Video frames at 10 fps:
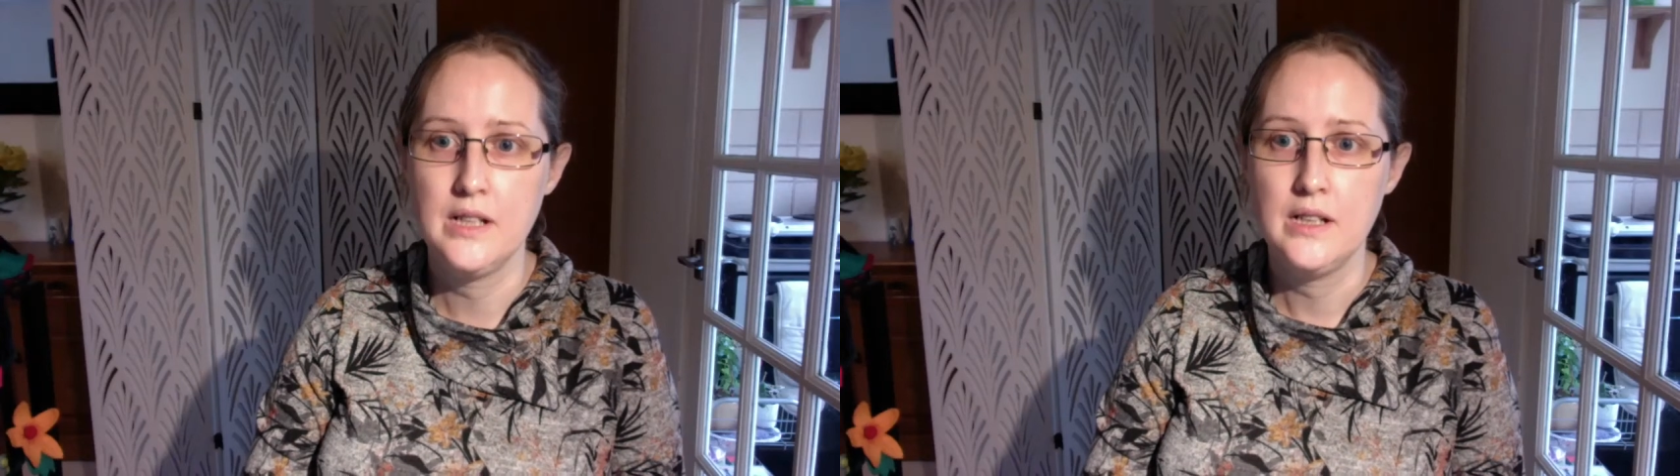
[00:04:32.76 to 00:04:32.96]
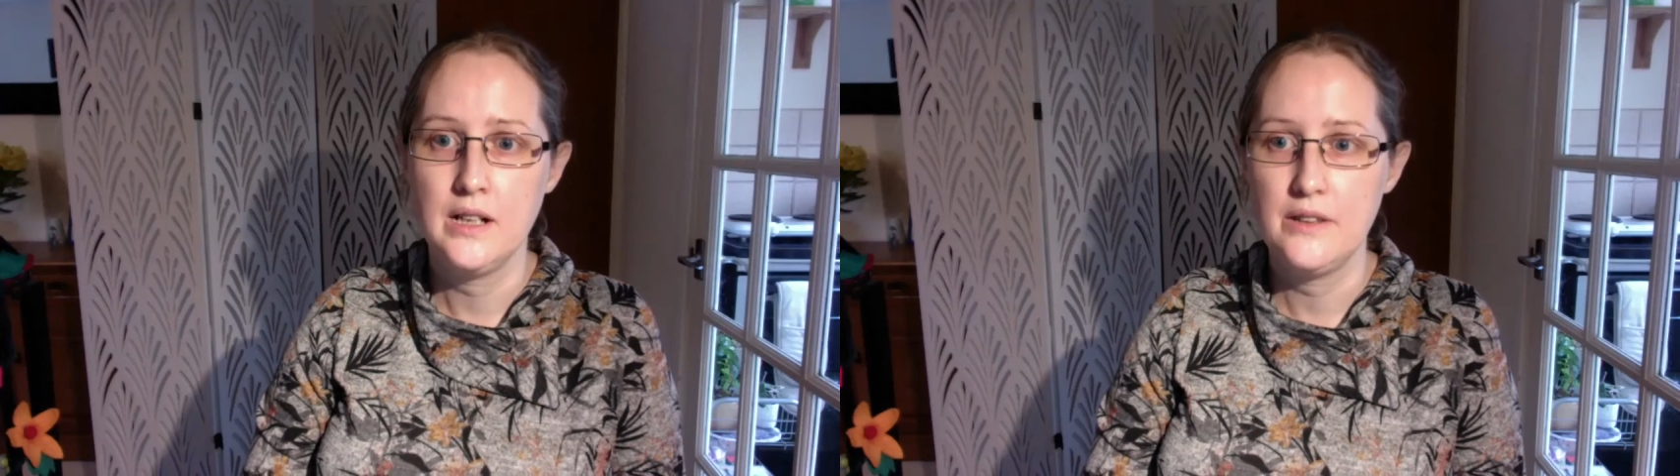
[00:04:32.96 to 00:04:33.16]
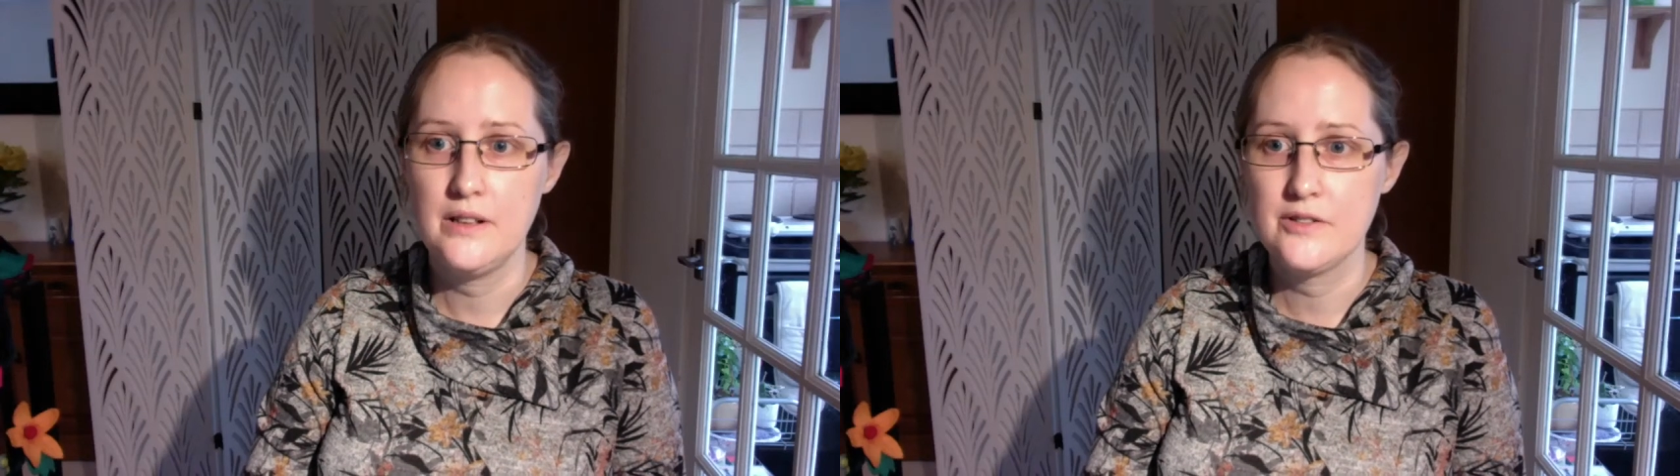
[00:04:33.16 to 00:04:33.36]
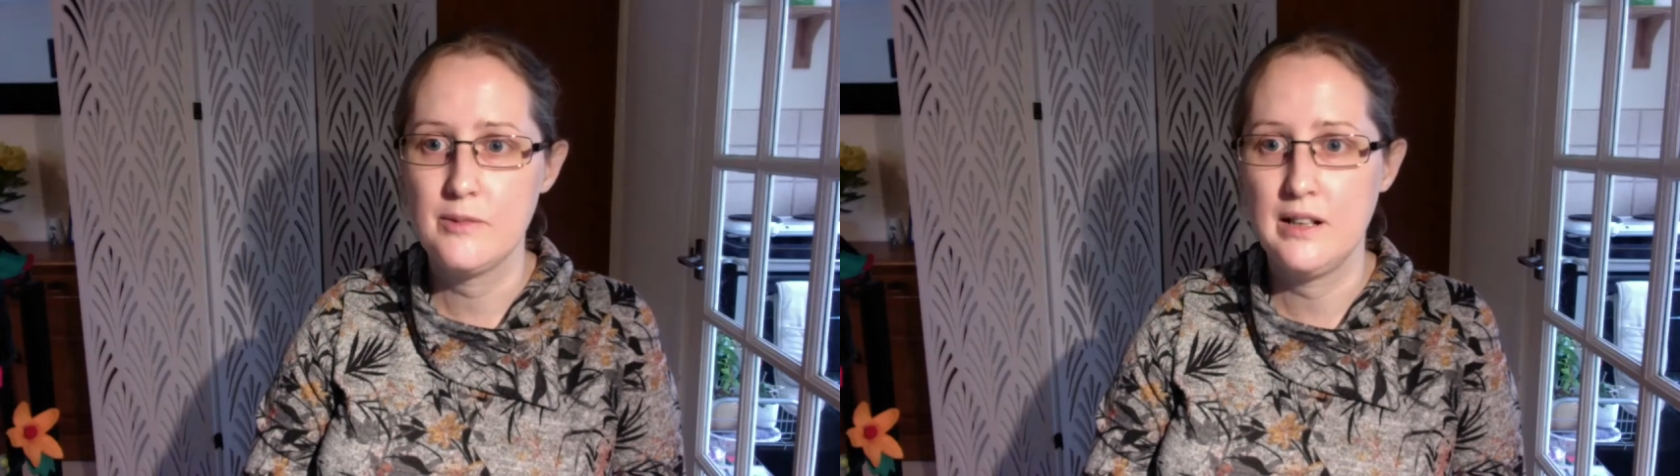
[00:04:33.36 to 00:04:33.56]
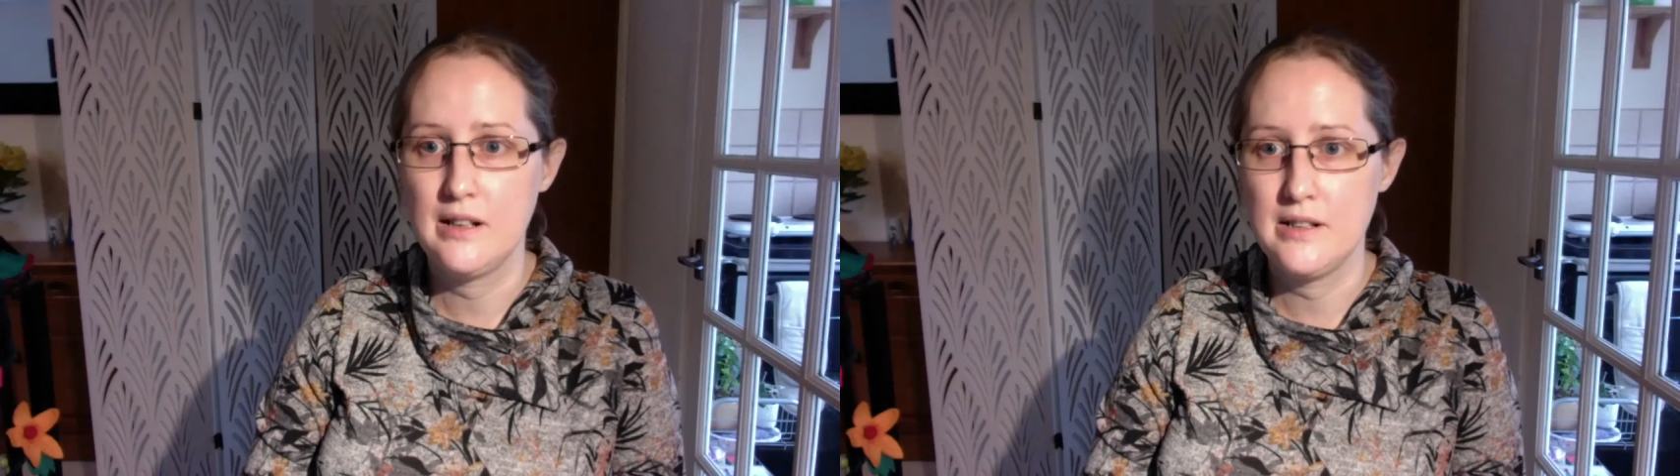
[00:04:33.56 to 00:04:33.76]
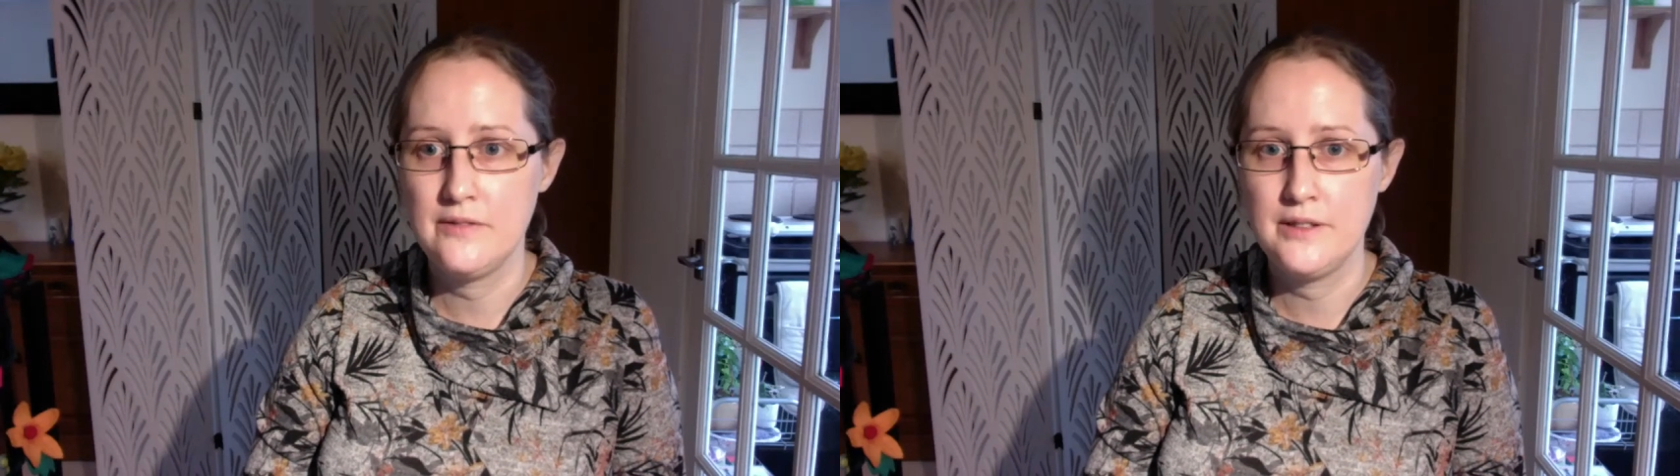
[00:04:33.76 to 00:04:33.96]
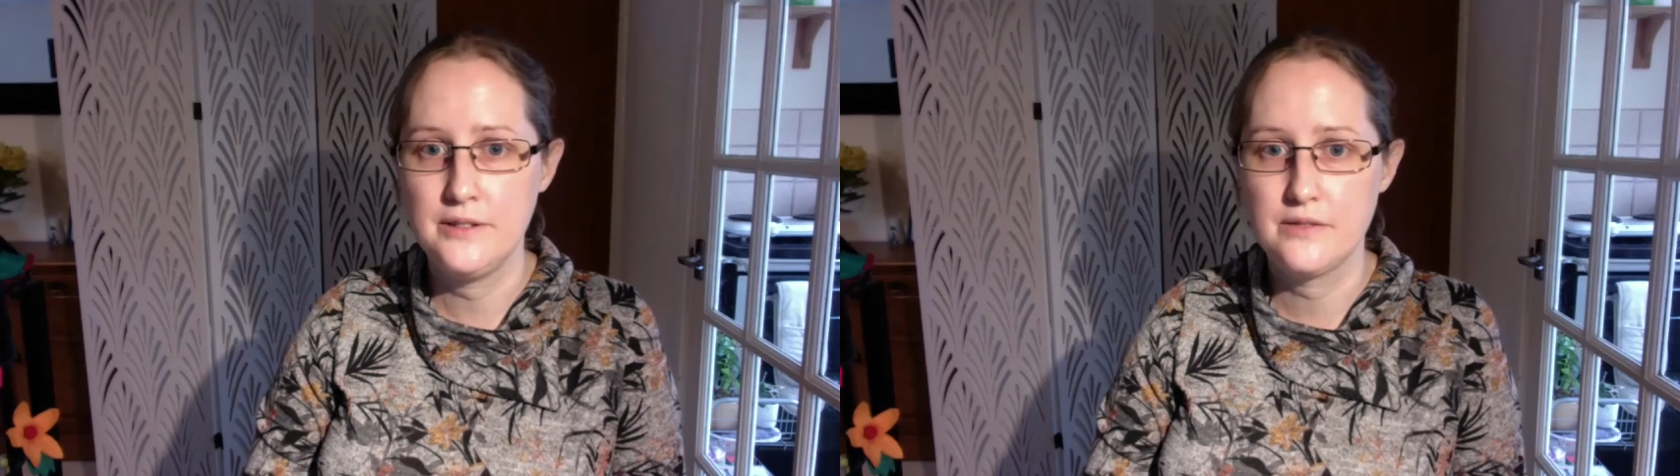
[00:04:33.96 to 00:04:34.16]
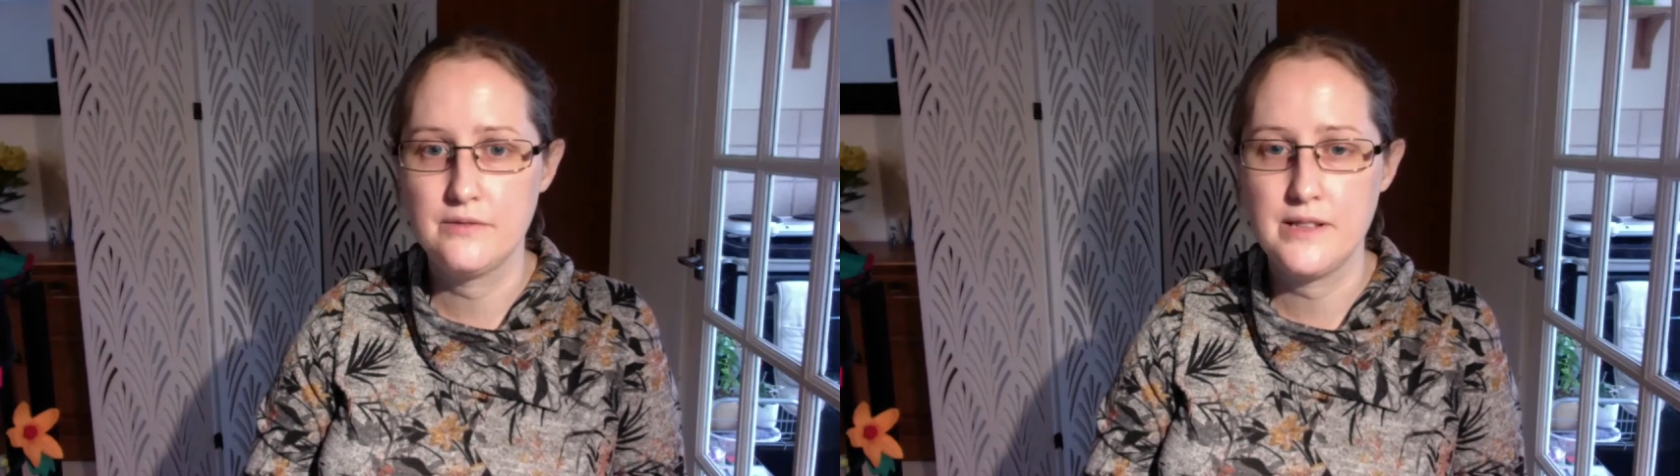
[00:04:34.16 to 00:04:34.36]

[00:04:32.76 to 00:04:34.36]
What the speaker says: and those from aligned fields of